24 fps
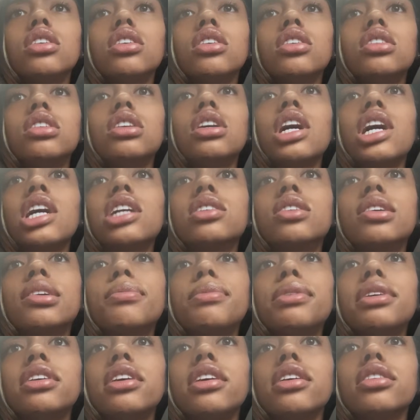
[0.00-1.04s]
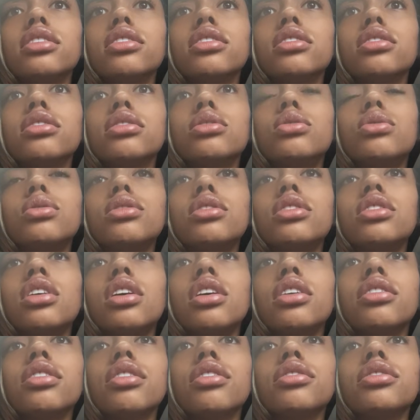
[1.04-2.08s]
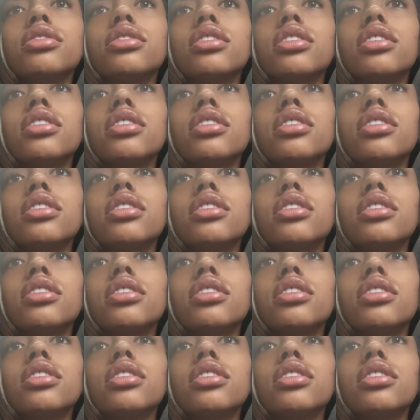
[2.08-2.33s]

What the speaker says: Yeah, it's gonna be like $20.